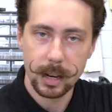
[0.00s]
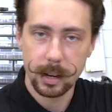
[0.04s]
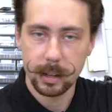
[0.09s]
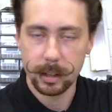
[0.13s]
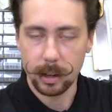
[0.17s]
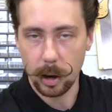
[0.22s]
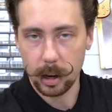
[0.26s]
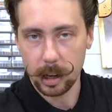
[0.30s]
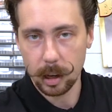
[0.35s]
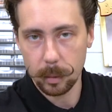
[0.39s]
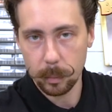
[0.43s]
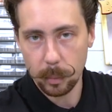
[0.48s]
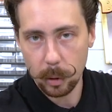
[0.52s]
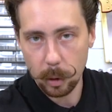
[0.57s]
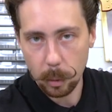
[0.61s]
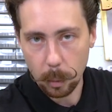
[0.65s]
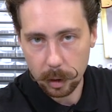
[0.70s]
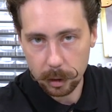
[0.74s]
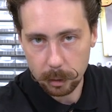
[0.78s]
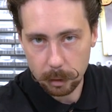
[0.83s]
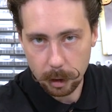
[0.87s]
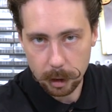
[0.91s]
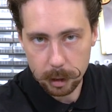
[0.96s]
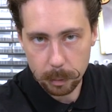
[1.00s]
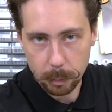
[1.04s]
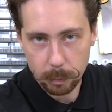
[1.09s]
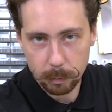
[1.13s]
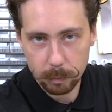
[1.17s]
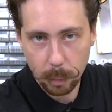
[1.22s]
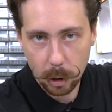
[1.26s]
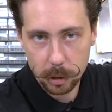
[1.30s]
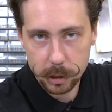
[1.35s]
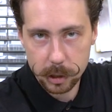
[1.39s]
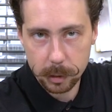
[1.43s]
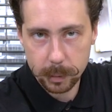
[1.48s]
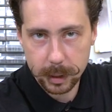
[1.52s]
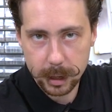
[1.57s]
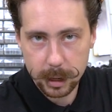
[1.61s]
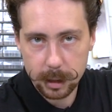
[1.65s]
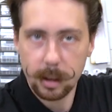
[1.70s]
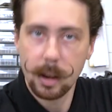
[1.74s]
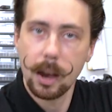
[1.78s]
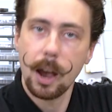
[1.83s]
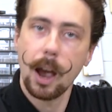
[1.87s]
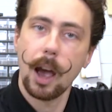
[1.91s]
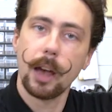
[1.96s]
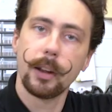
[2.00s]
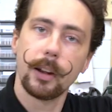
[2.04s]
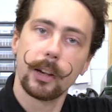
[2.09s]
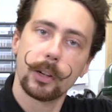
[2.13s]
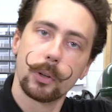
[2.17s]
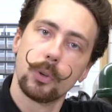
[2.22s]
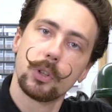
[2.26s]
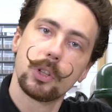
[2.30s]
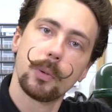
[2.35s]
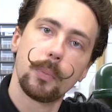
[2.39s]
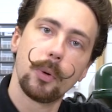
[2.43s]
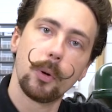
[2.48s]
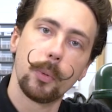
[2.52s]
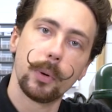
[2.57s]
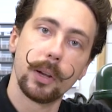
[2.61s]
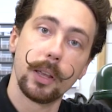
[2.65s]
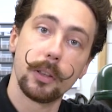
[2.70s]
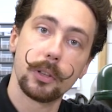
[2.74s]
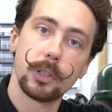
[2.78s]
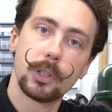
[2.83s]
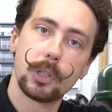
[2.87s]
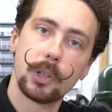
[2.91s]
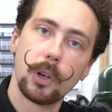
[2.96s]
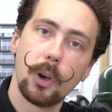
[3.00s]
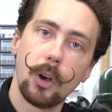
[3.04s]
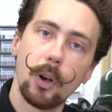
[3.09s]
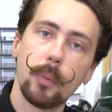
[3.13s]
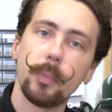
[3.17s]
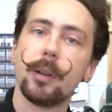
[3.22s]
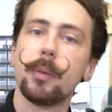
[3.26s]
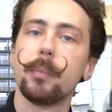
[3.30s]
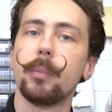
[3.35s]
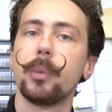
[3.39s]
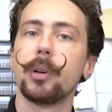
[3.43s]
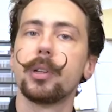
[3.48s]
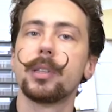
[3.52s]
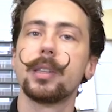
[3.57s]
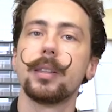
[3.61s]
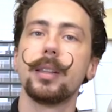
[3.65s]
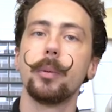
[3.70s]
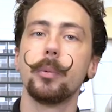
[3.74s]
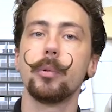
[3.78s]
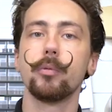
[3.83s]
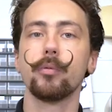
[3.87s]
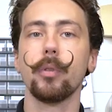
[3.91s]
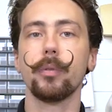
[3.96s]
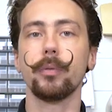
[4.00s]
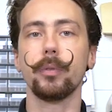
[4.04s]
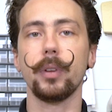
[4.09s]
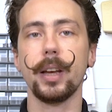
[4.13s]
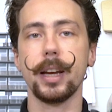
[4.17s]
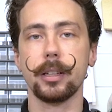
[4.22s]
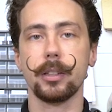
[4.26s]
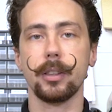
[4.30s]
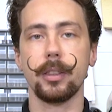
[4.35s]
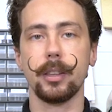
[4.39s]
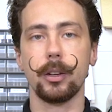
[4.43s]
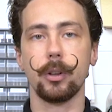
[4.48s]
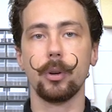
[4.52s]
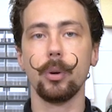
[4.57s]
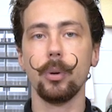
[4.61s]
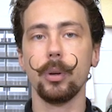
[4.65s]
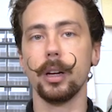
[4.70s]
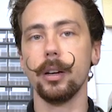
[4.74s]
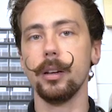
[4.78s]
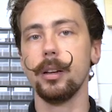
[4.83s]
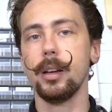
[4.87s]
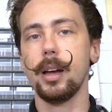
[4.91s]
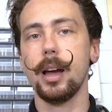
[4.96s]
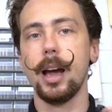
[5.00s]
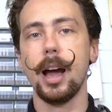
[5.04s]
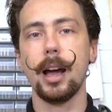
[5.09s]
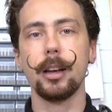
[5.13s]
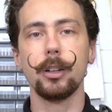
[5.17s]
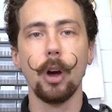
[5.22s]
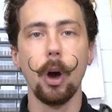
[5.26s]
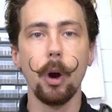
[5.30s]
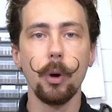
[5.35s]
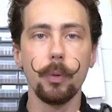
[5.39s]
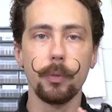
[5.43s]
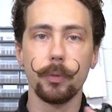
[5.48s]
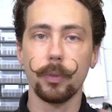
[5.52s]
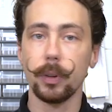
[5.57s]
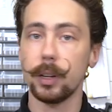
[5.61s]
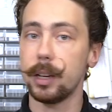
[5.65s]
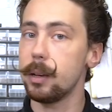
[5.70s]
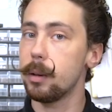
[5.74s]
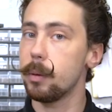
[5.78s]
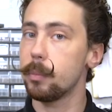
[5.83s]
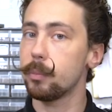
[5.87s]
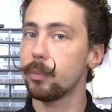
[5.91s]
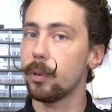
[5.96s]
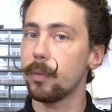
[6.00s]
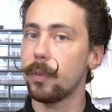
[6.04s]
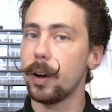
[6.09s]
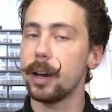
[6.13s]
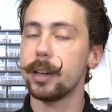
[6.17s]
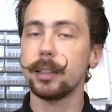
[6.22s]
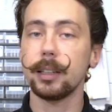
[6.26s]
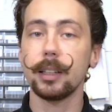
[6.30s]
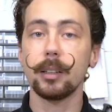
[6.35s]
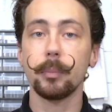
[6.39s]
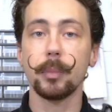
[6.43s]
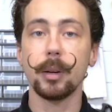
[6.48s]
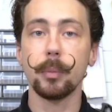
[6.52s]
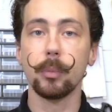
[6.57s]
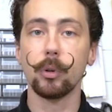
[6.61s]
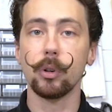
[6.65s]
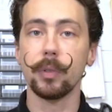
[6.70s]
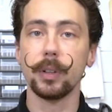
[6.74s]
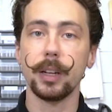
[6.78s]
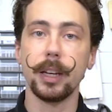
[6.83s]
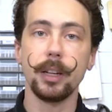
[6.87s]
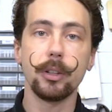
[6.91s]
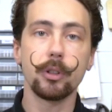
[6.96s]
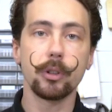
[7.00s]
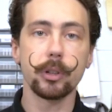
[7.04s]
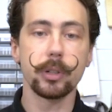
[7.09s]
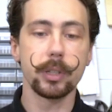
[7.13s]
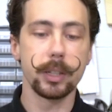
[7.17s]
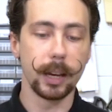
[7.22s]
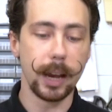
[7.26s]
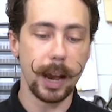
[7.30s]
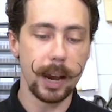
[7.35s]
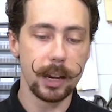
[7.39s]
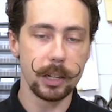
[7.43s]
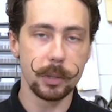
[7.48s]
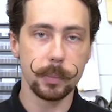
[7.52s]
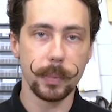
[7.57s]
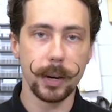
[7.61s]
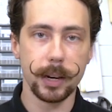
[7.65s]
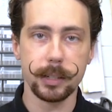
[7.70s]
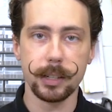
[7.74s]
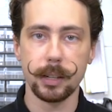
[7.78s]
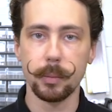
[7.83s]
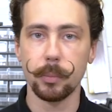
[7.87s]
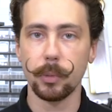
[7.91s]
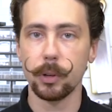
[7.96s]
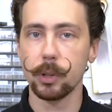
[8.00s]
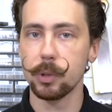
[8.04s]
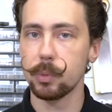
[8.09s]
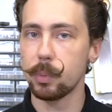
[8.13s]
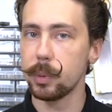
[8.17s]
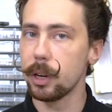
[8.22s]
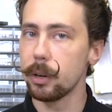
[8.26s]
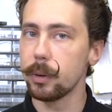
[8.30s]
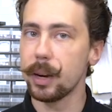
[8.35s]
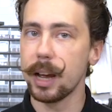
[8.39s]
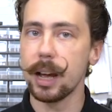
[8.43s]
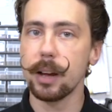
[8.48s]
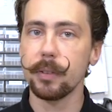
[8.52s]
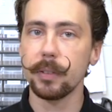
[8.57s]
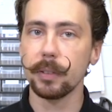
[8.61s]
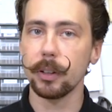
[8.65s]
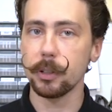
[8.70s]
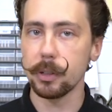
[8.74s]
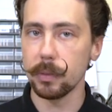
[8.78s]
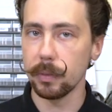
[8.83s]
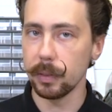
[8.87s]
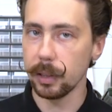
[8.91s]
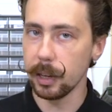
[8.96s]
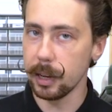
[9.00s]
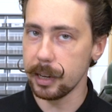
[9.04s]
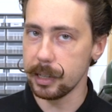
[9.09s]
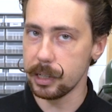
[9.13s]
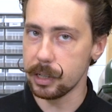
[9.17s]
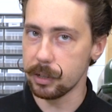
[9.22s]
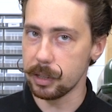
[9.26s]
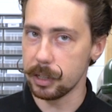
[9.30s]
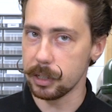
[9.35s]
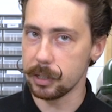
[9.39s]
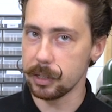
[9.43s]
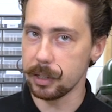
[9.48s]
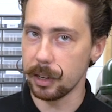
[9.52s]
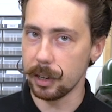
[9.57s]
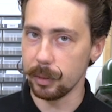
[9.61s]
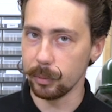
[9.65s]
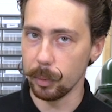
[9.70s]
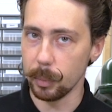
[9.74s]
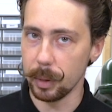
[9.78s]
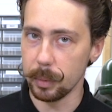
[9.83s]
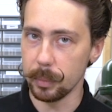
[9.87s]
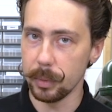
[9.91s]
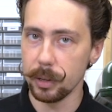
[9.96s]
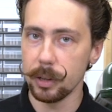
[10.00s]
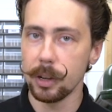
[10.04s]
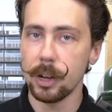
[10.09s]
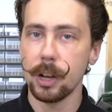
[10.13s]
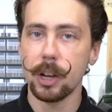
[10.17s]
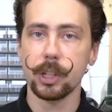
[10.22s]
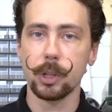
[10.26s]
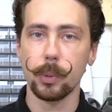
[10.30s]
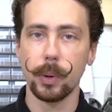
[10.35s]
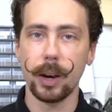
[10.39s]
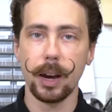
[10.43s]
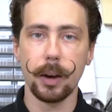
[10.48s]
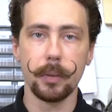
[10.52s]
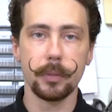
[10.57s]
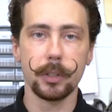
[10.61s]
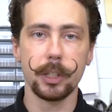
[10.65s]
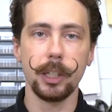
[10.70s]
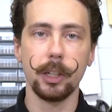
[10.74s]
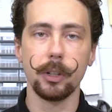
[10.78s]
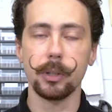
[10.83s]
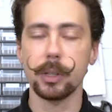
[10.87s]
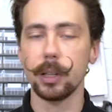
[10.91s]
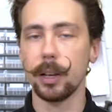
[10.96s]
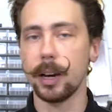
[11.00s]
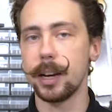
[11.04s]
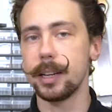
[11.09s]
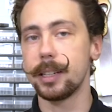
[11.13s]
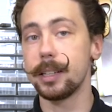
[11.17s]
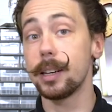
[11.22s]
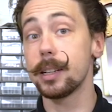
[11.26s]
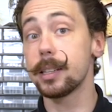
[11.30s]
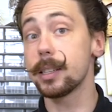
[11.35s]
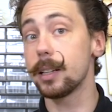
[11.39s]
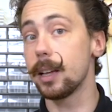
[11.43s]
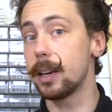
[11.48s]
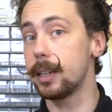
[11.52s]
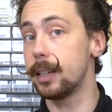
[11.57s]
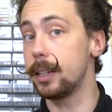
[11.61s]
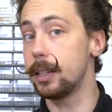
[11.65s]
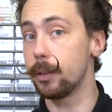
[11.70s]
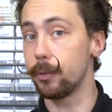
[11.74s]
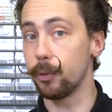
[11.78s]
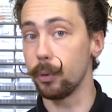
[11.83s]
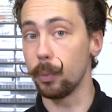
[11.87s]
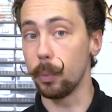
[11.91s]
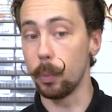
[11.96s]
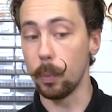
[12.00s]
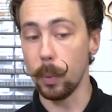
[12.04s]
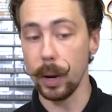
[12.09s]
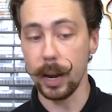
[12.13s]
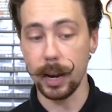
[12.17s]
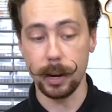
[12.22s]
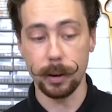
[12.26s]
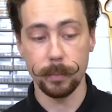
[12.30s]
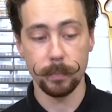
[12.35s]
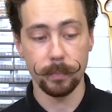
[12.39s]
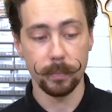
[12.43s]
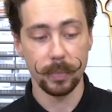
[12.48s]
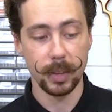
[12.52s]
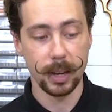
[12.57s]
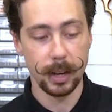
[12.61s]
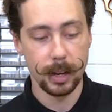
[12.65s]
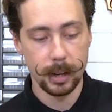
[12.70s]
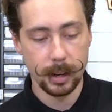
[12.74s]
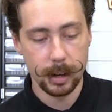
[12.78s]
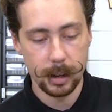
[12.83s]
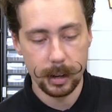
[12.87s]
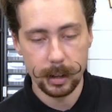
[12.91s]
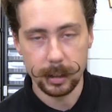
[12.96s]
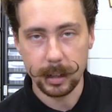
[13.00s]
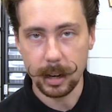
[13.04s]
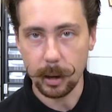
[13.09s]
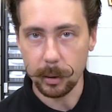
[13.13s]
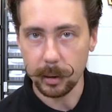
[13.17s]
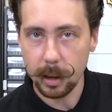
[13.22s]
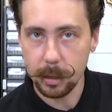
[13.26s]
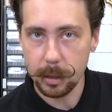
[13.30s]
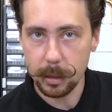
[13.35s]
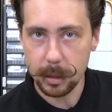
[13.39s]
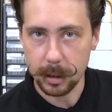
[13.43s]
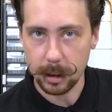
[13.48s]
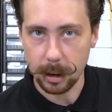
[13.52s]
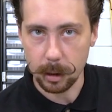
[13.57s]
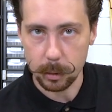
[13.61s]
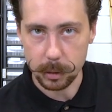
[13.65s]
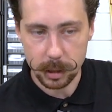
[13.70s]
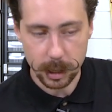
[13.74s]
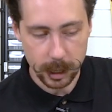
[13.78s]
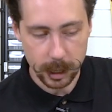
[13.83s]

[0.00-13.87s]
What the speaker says: Now I can put one at the bottom here, and I can also put one at the top, because then that will reflect the cooler and hopefully provide a little bit more of an interesting aspect in, because we don't have a lot of lights this time, remember, so we have to use light in a slightly different way. Now another thing I was